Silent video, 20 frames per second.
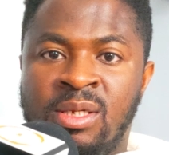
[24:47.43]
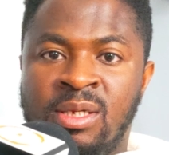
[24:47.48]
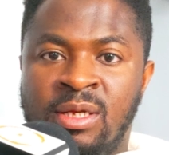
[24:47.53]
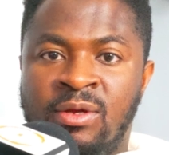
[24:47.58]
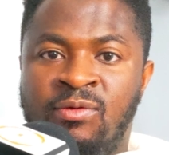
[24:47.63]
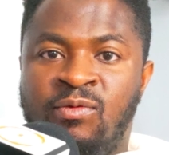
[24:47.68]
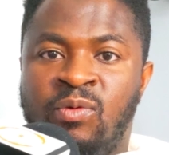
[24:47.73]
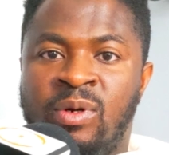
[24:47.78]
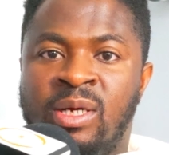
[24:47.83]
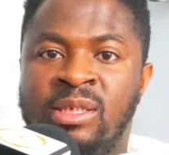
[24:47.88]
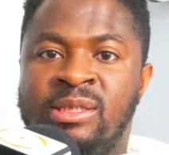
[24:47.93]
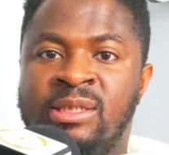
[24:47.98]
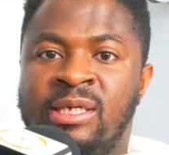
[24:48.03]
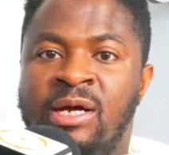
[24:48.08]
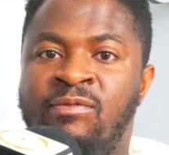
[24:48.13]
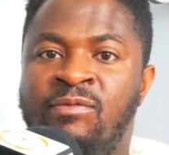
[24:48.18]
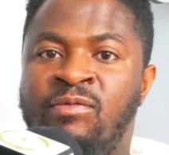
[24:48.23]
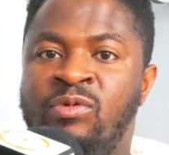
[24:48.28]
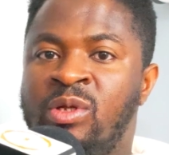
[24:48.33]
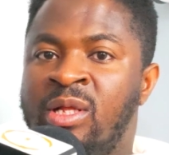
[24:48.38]
If you want to
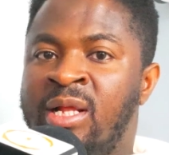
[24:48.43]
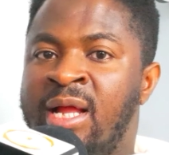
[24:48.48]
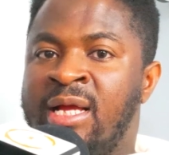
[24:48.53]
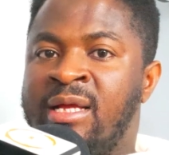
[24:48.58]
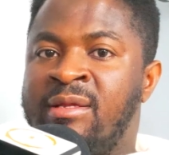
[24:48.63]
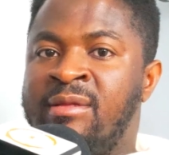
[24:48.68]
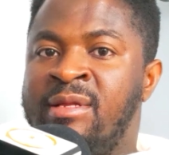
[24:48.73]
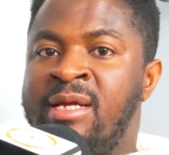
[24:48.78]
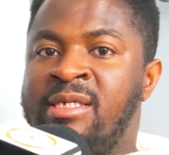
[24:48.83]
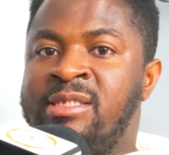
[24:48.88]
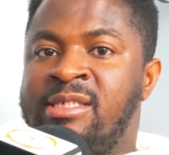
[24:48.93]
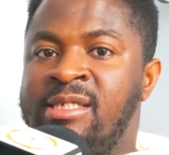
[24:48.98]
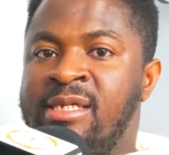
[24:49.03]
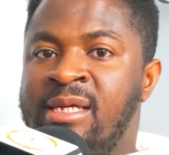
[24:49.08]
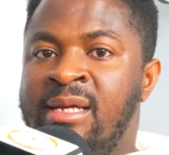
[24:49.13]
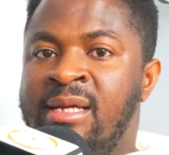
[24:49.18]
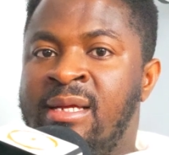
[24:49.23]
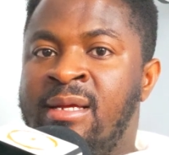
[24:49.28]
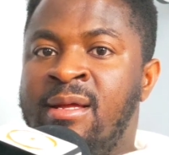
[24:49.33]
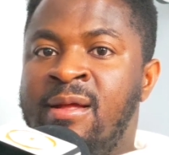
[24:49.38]
travel to, like, let's
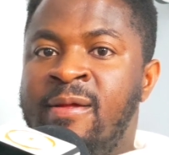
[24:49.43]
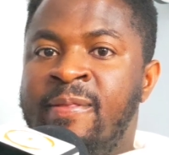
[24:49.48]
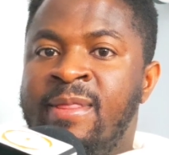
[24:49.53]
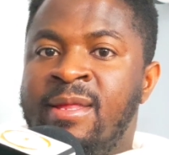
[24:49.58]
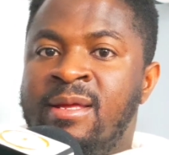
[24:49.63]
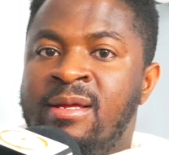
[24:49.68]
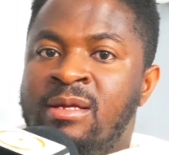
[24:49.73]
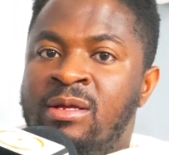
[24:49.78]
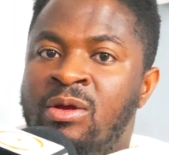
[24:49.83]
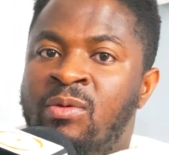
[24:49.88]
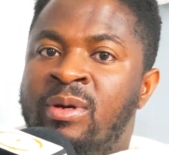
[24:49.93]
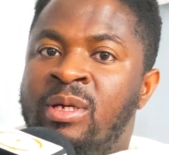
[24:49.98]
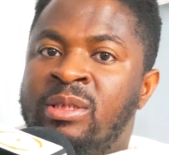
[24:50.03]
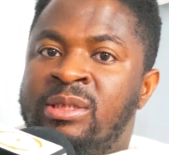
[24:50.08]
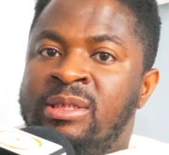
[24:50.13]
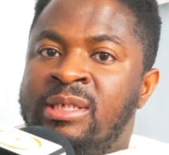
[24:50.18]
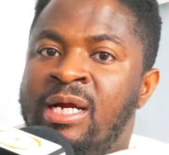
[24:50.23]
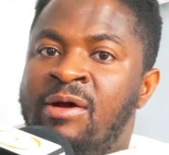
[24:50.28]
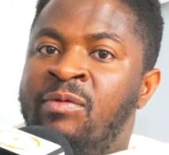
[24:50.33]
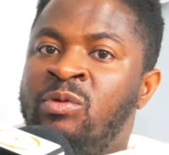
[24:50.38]
say you want
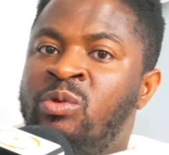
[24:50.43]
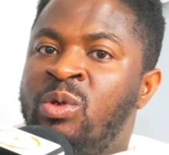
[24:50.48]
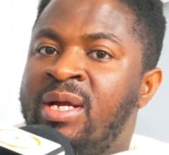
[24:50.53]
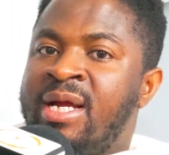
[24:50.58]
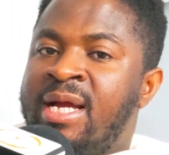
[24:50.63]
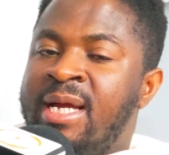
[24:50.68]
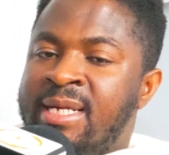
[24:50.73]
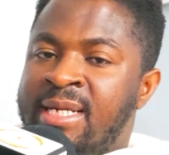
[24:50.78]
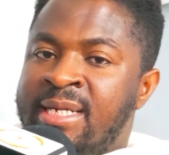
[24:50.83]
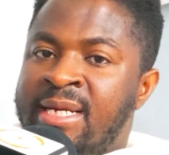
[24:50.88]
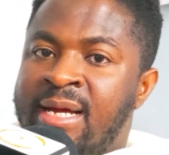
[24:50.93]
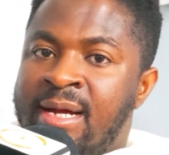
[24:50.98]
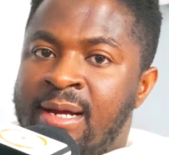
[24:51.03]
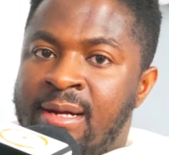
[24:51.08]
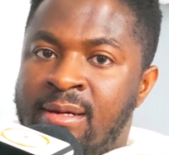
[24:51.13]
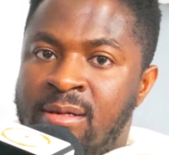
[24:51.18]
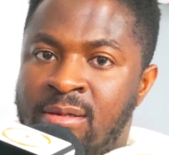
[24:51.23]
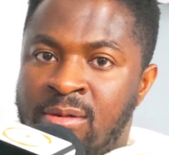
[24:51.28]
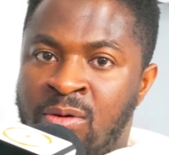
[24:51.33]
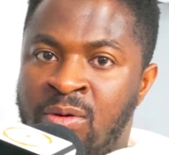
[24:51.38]
to travel to
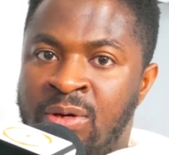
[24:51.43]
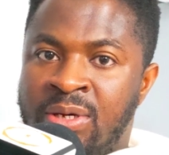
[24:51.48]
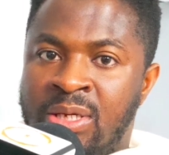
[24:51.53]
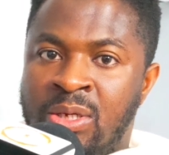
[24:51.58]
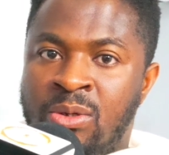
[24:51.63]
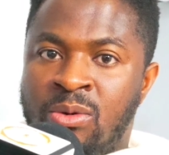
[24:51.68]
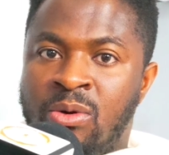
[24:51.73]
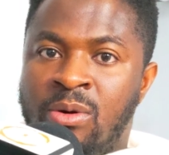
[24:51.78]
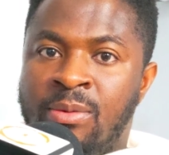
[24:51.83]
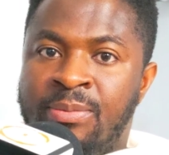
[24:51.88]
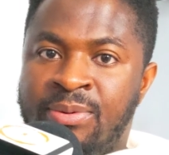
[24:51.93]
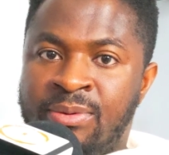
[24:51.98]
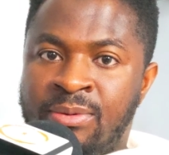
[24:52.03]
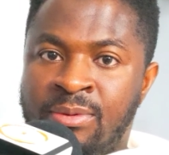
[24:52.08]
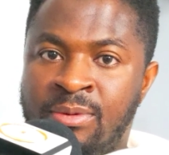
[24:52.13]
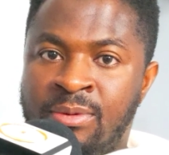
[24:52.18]
Canada or Europe